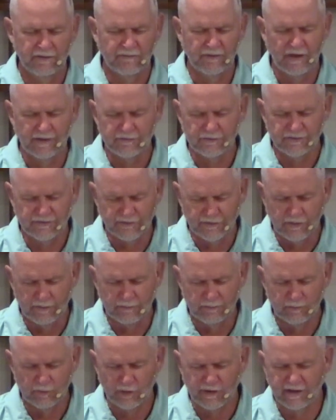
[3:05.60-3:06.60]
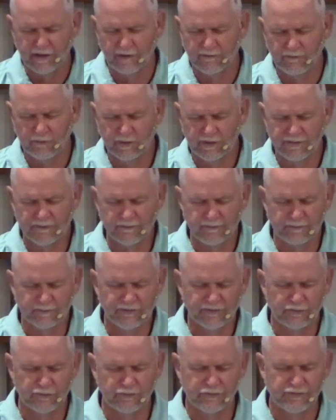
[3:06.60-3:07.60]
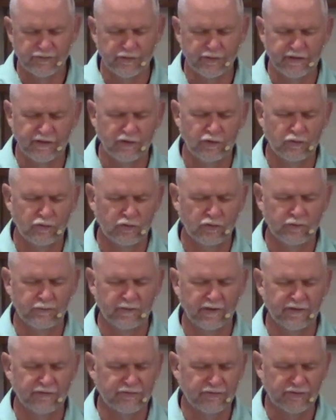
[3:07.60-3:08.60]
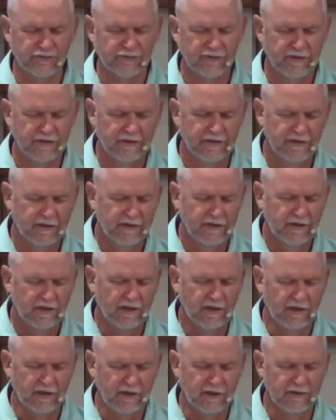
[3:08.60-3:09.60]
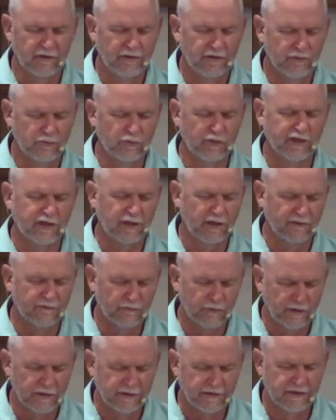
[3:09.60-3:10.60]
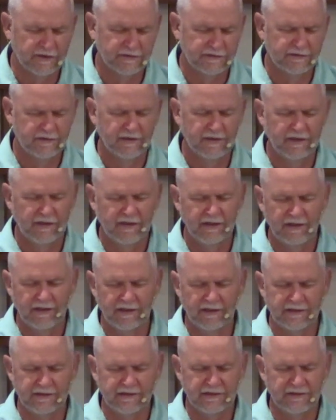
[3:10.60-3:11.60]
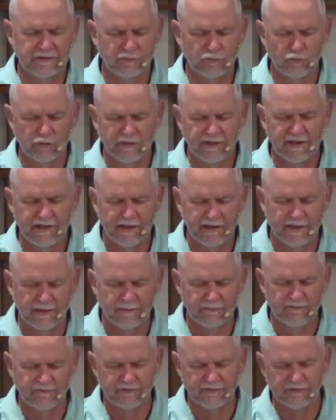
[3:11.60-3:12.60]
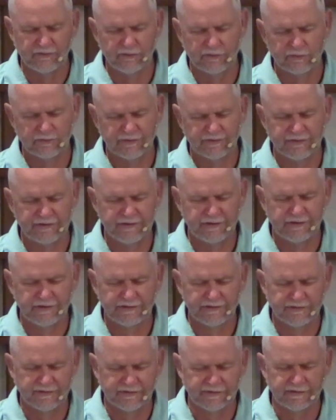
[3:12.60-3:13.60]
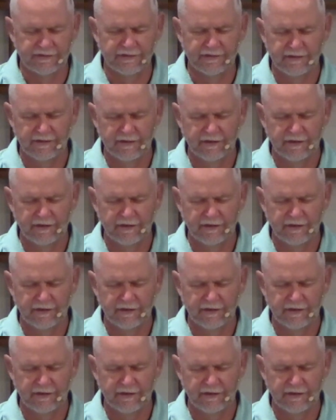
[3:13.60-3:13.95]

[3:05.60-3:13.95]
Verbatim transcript: Father, some recovering from surgery at home, others uh, recovering and, and in rehab facilities, and